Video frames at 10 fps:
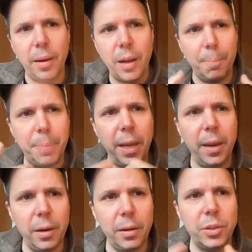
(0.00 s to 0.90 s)

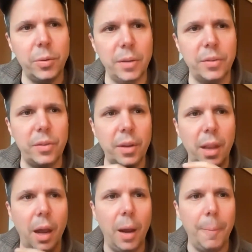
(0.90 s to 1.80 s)
appear to us
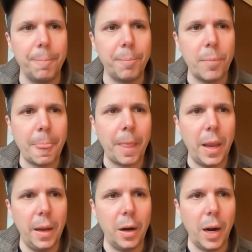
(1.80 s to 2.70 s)

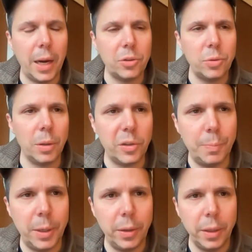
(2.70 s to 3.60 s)
in our actual
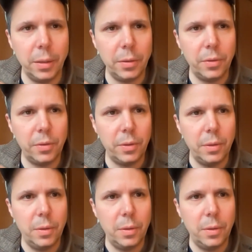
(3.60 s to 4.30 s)
experience?